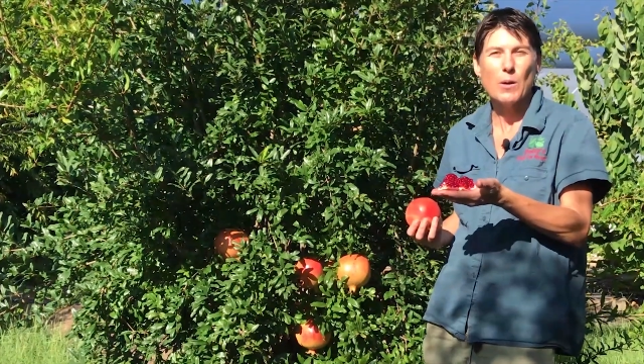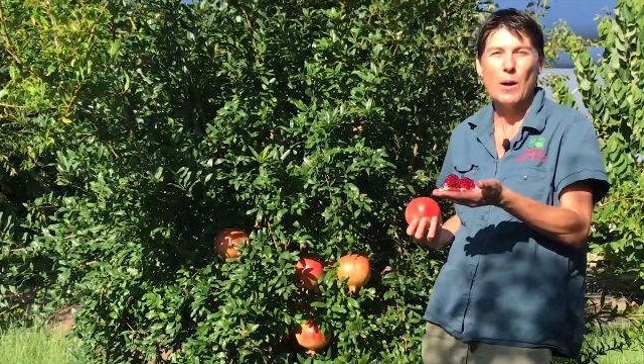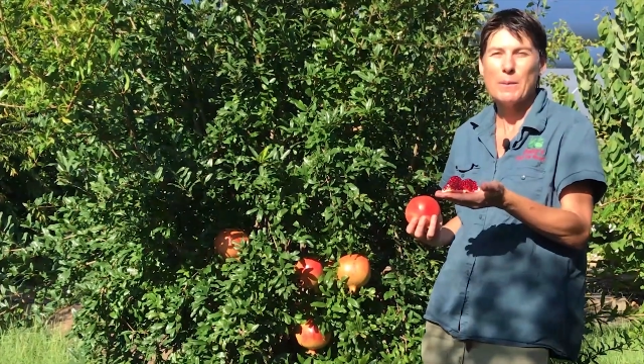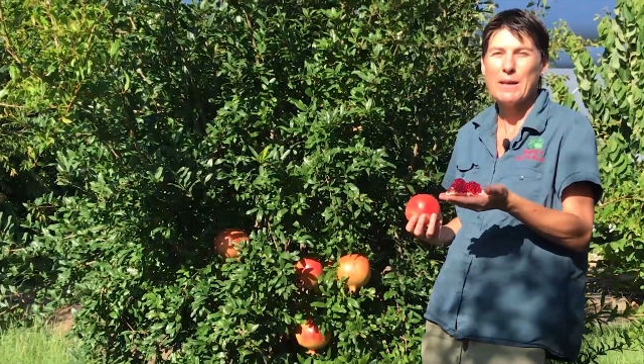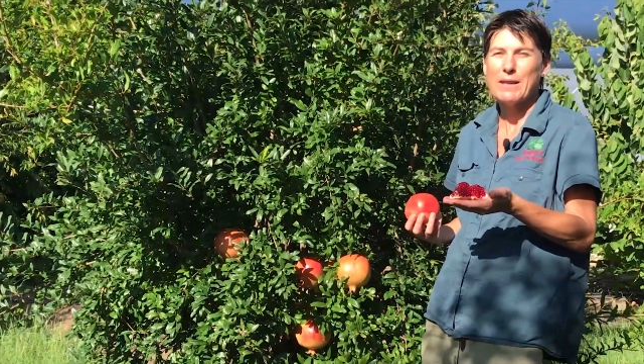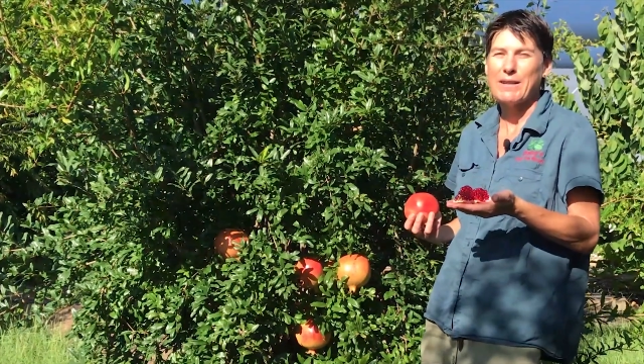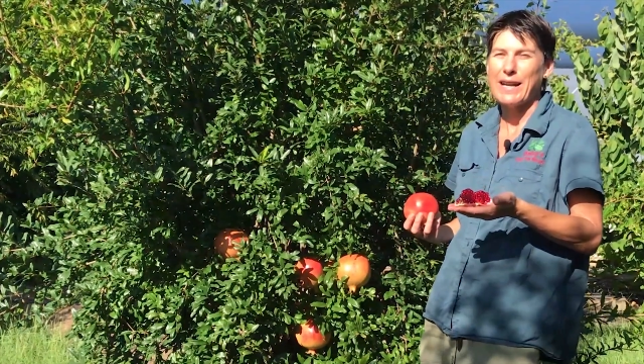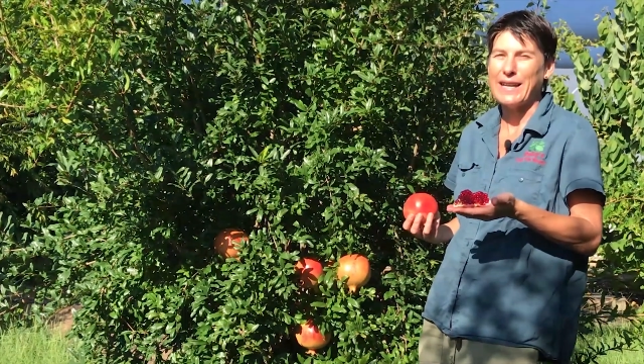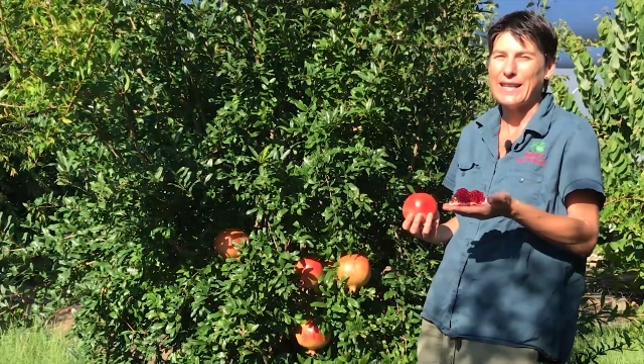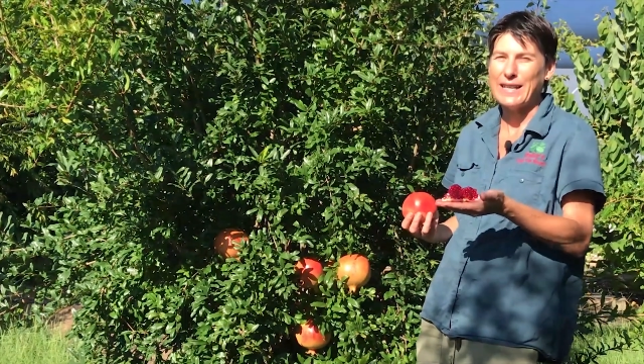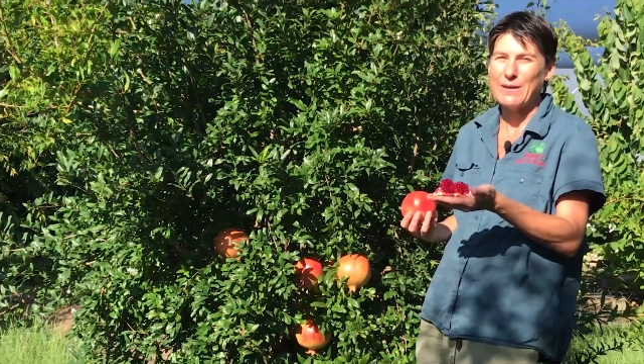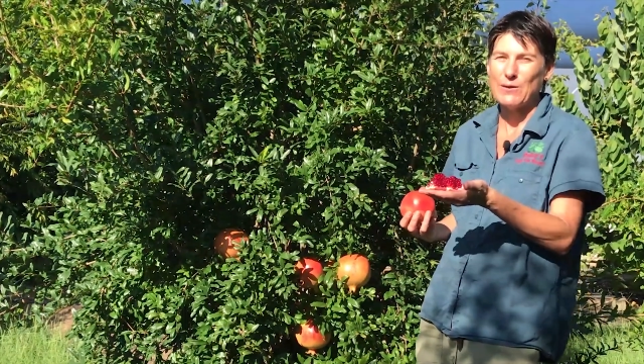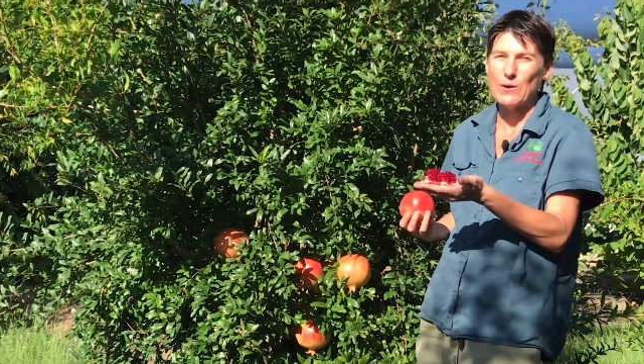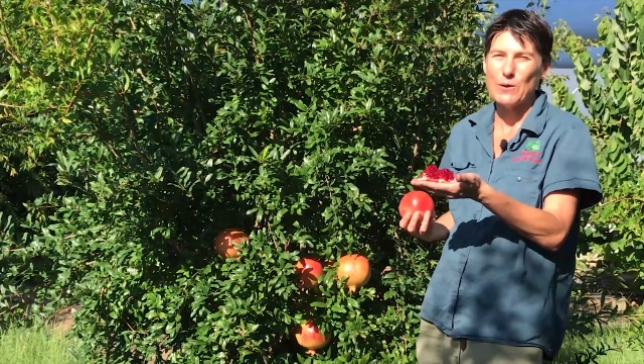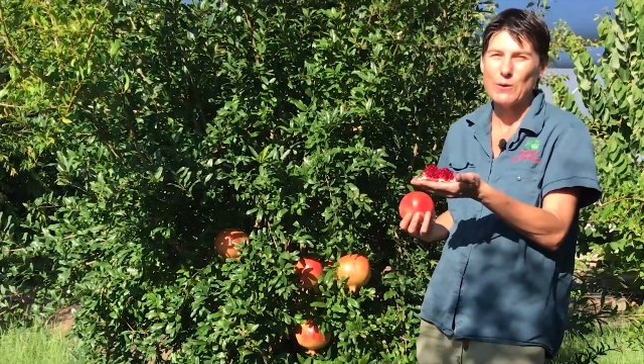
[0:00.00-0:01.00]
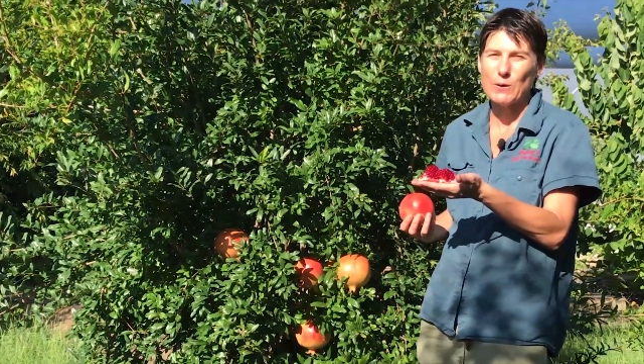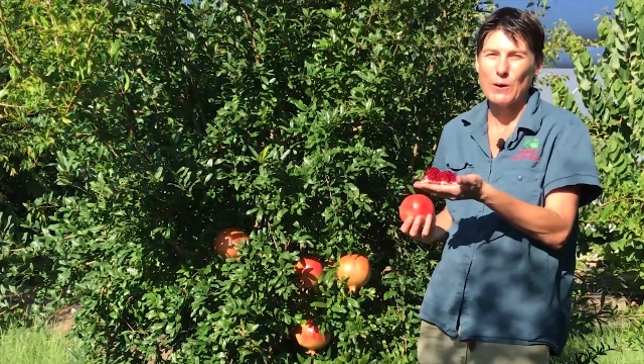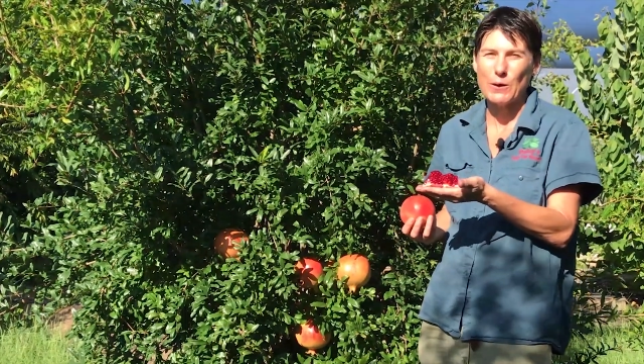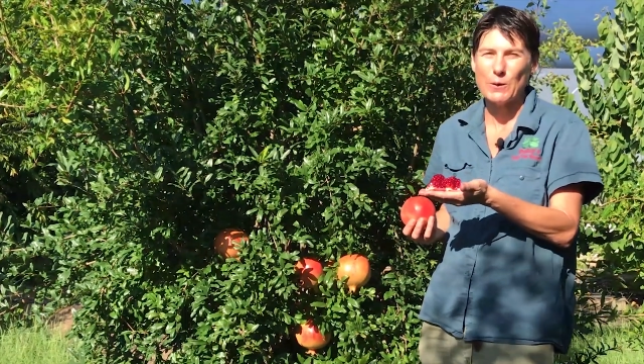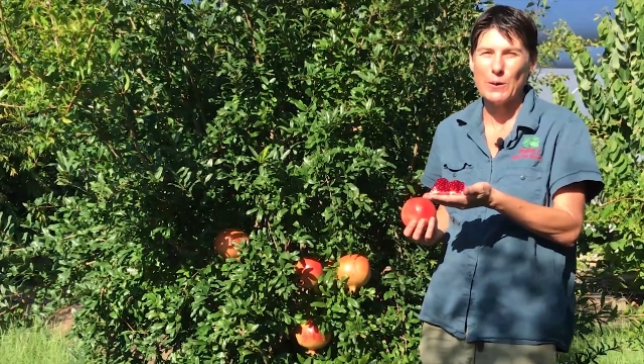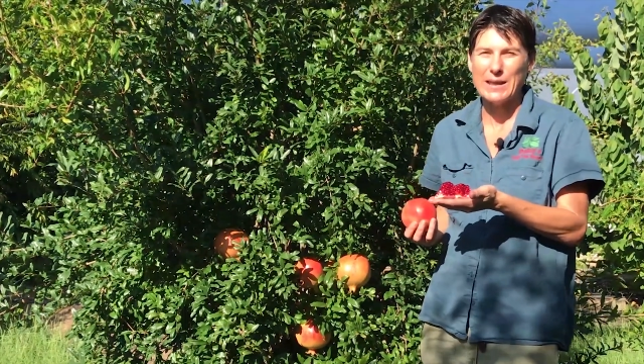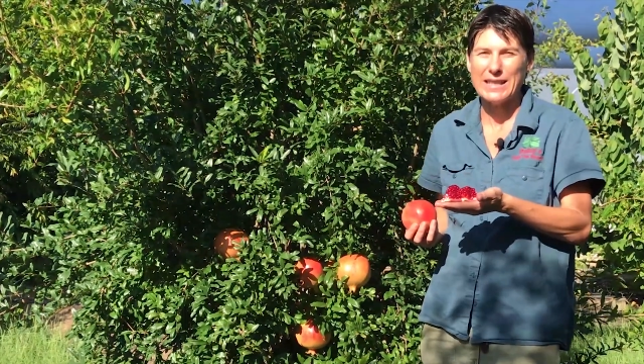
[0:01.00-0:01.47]
pomegranate if you
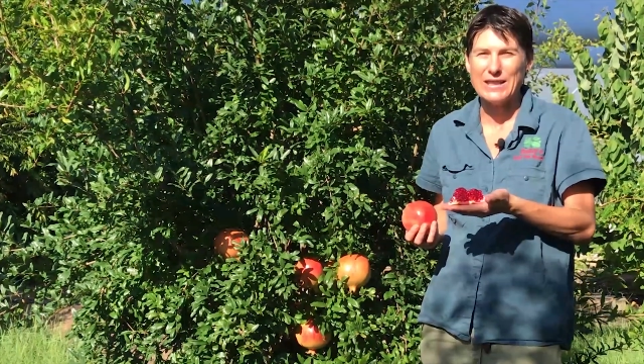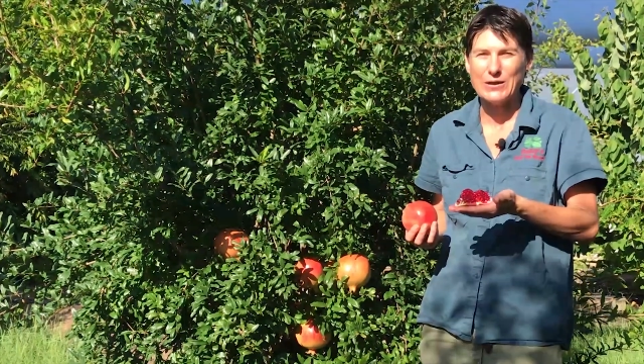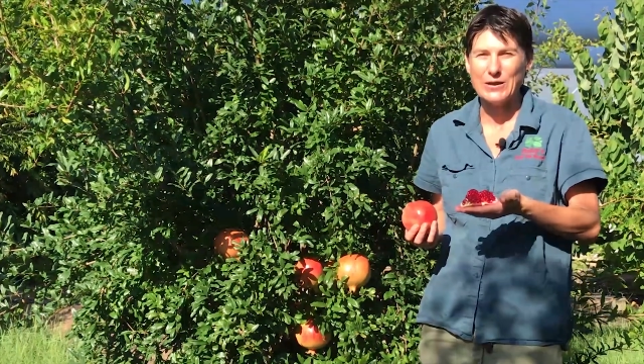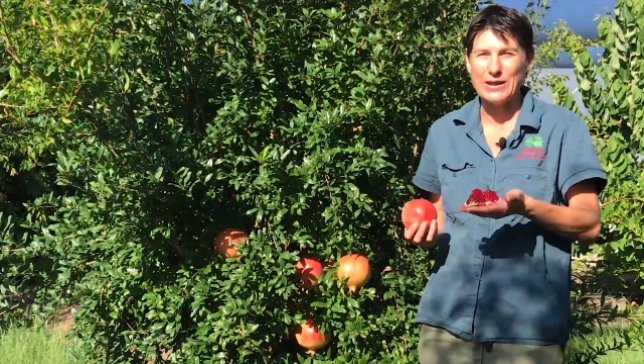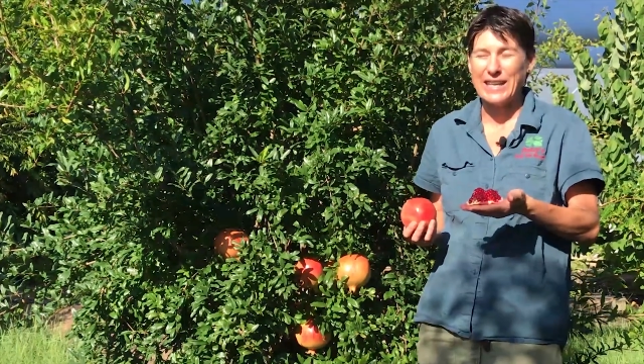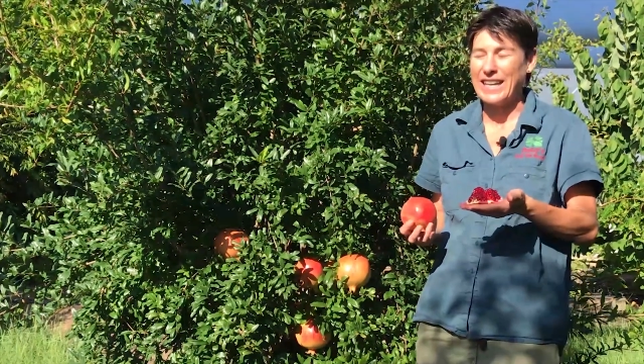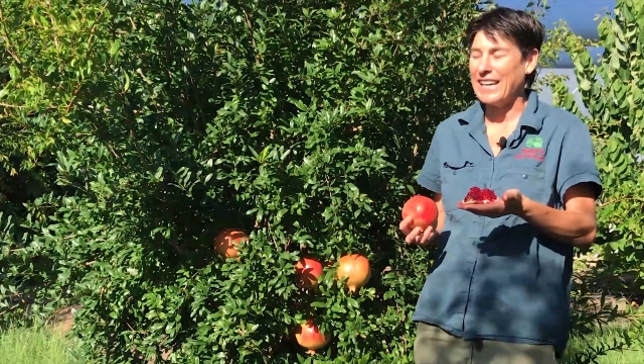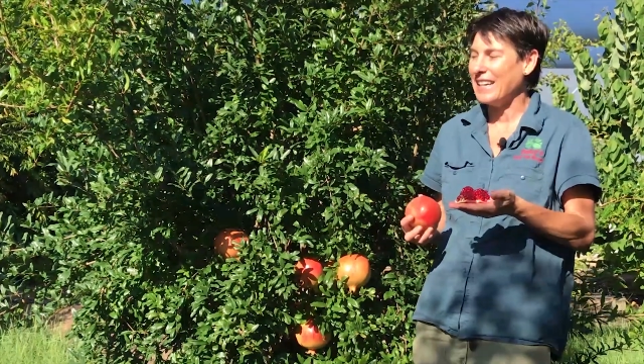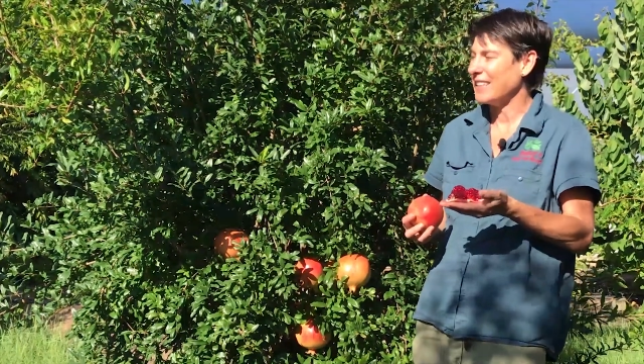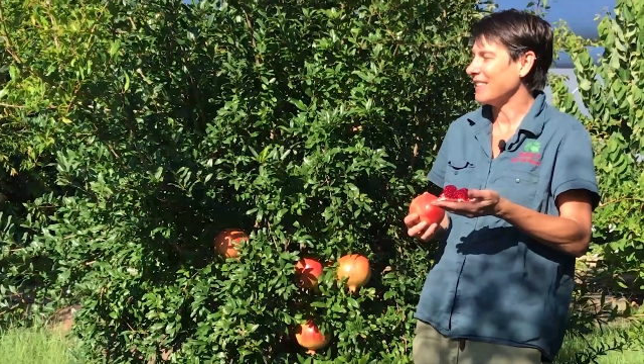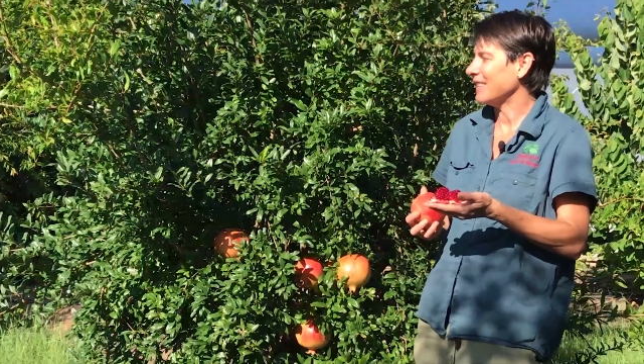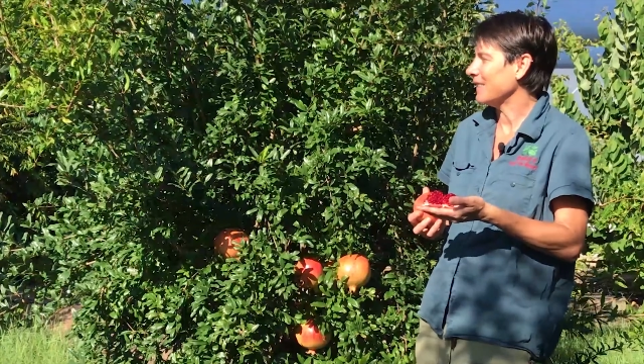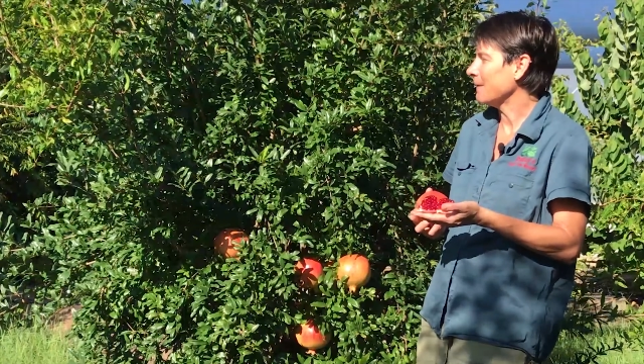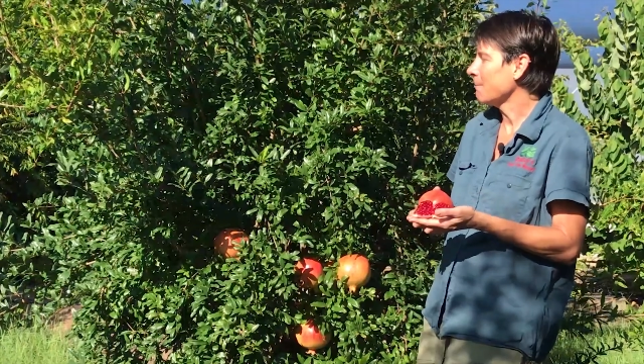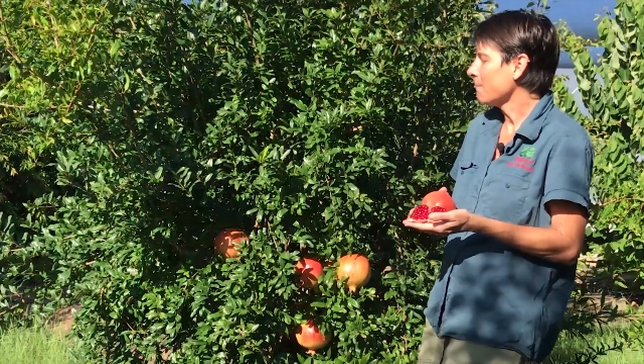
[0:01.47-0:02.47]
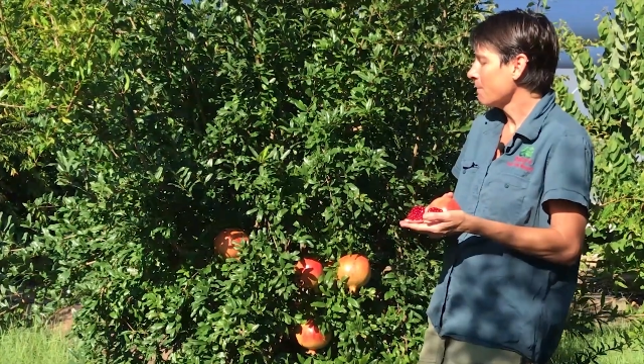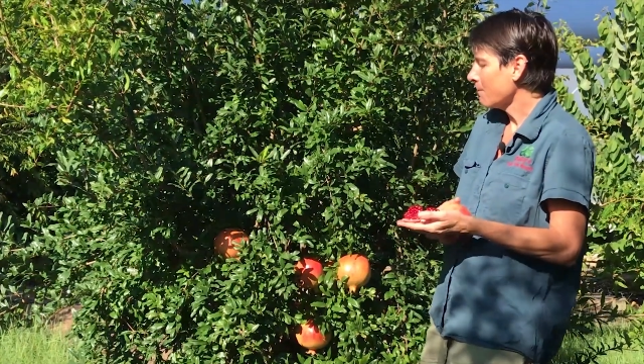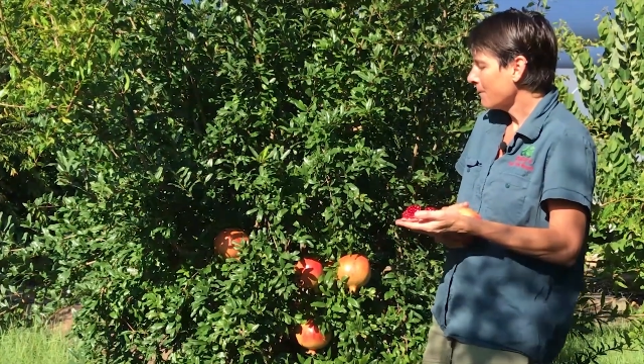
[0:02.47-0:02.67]
grow one in your garden.